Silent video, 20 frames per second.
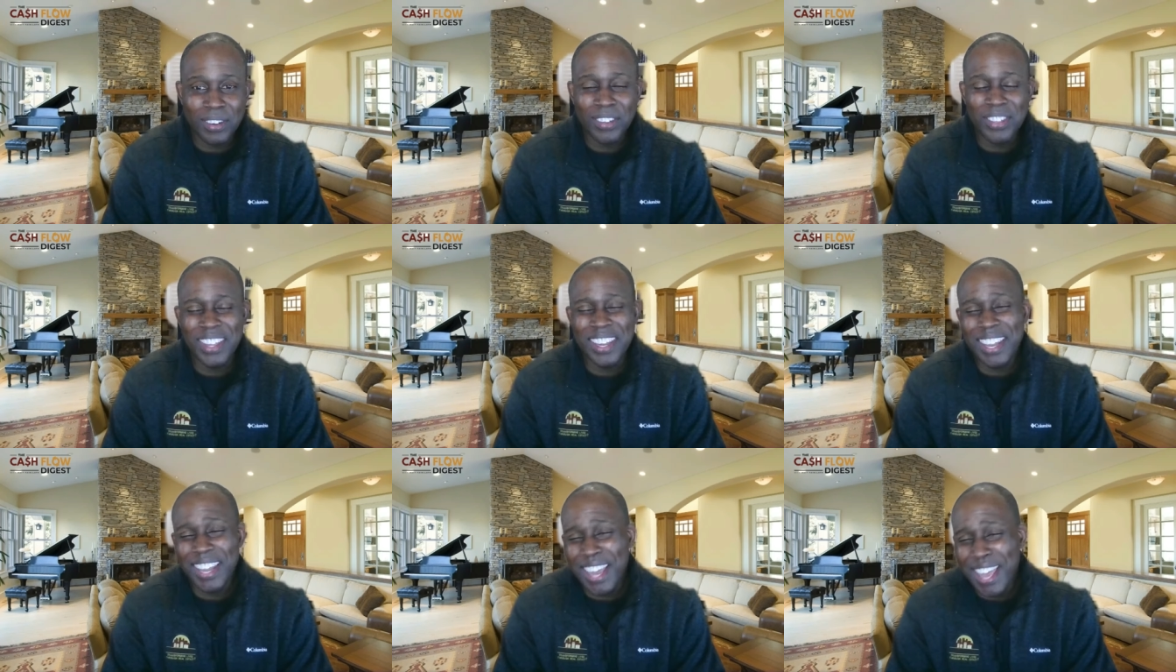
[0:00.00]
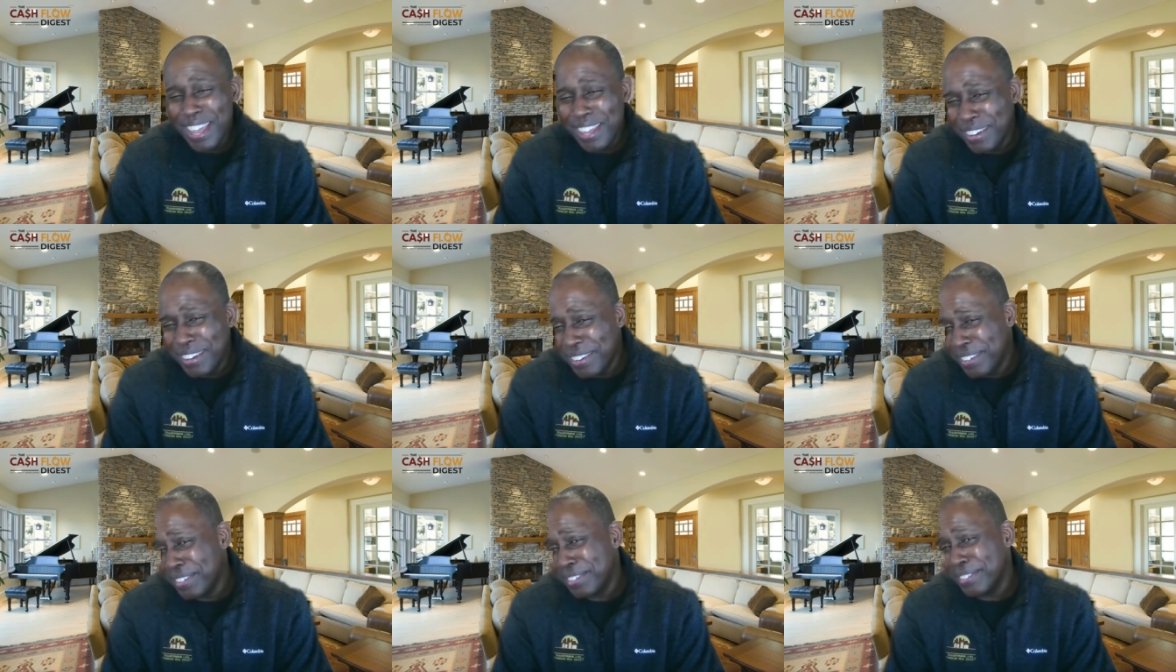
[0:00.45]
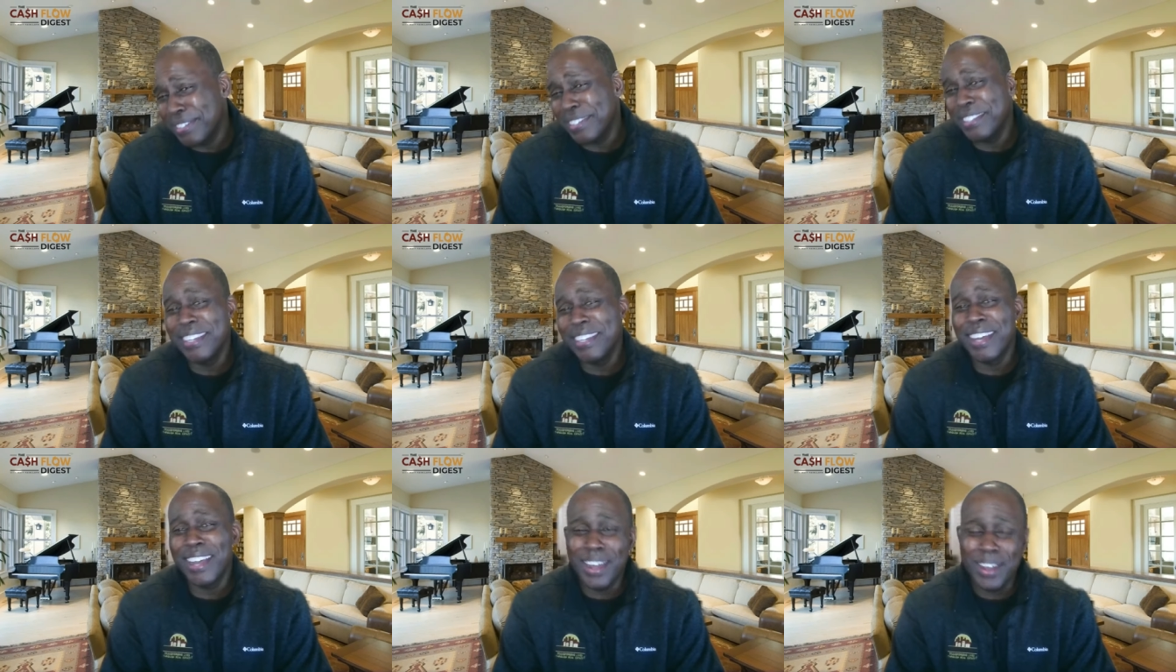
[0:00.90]
all the layers and
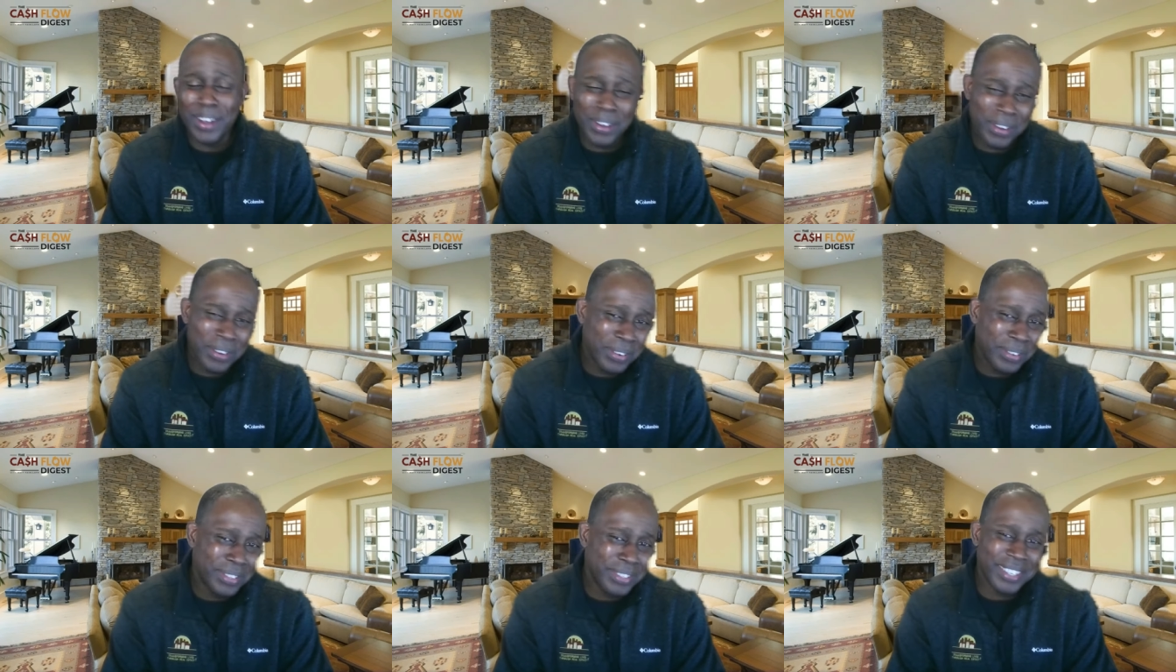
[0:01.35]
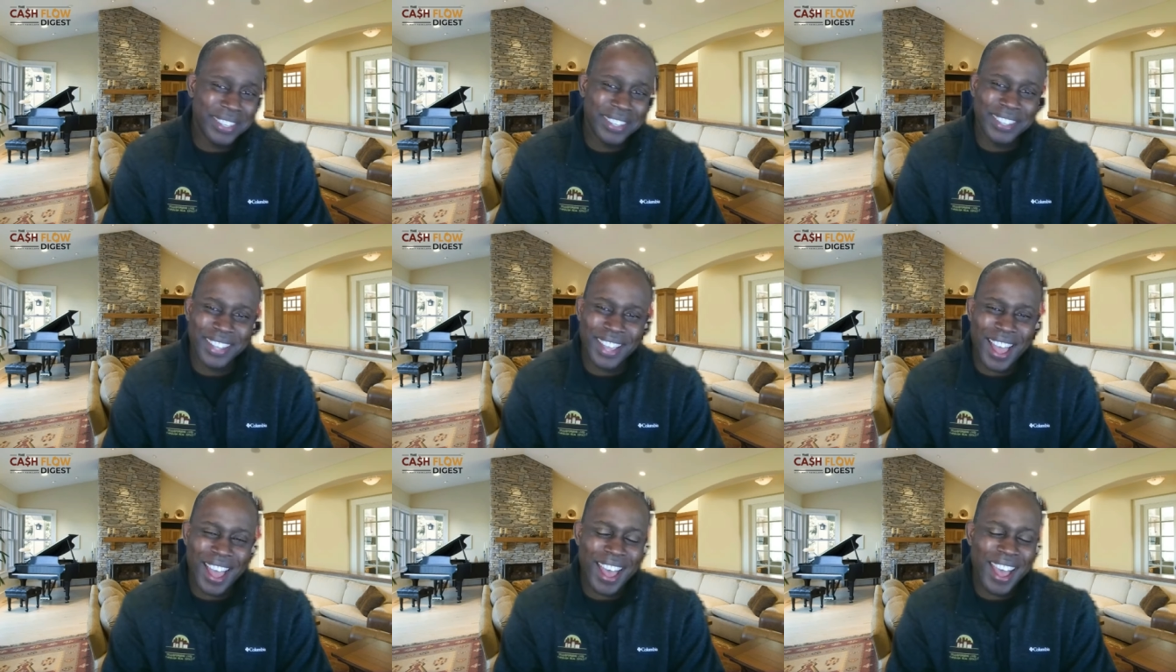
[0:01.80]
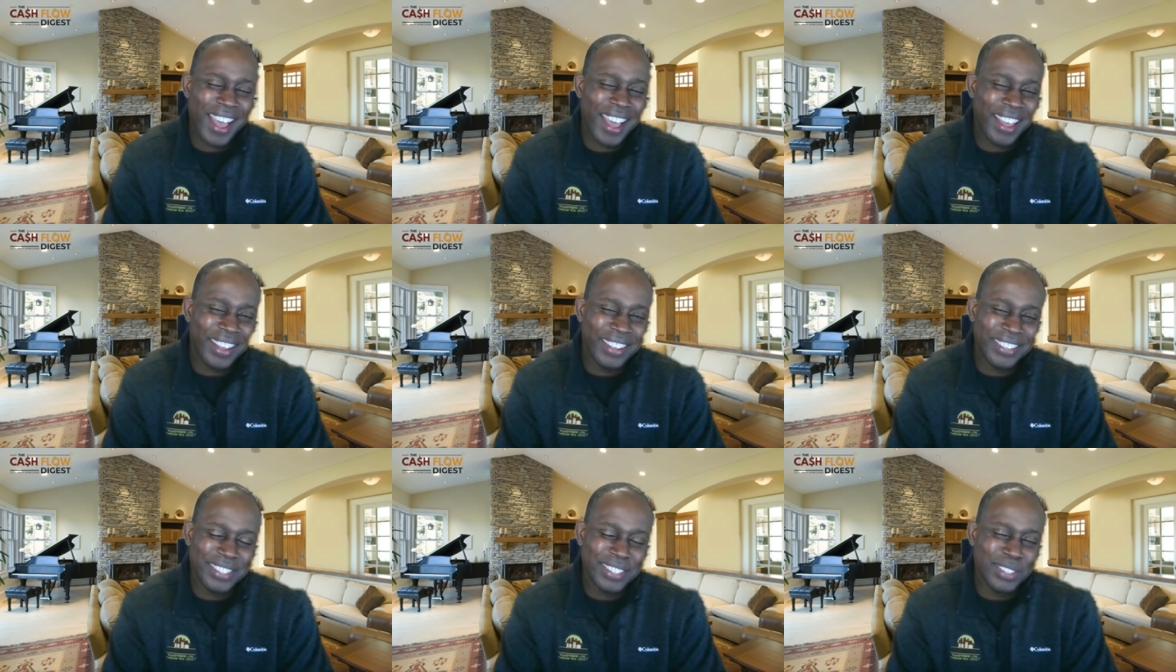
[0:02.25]
the coats and ah,
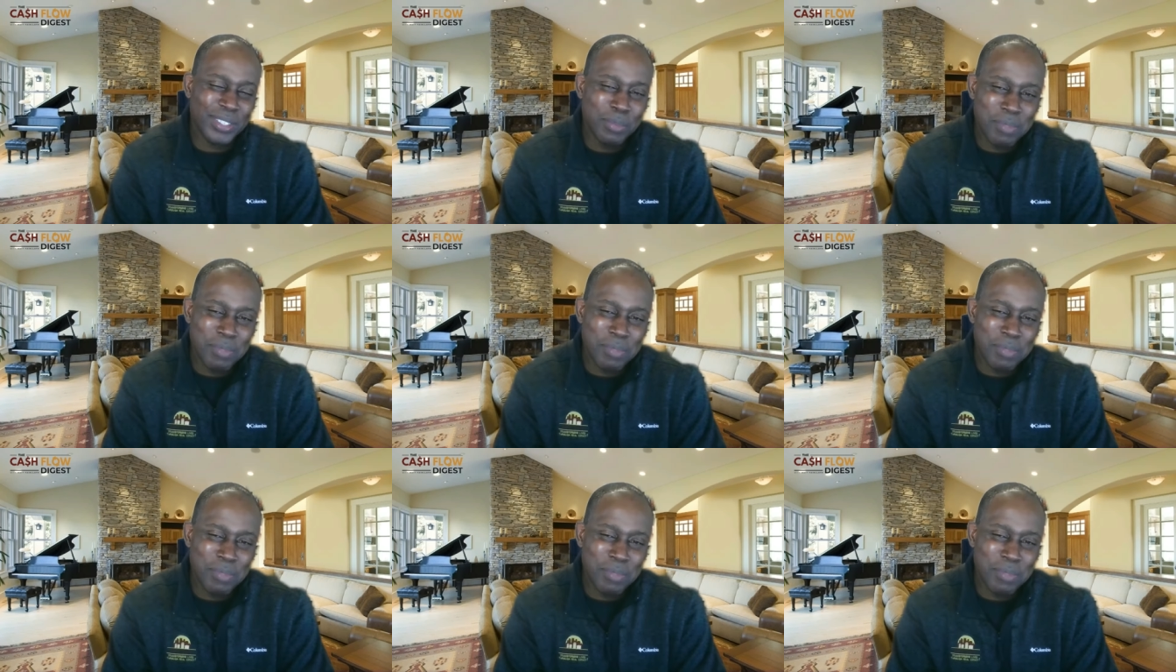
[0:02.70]
it's just too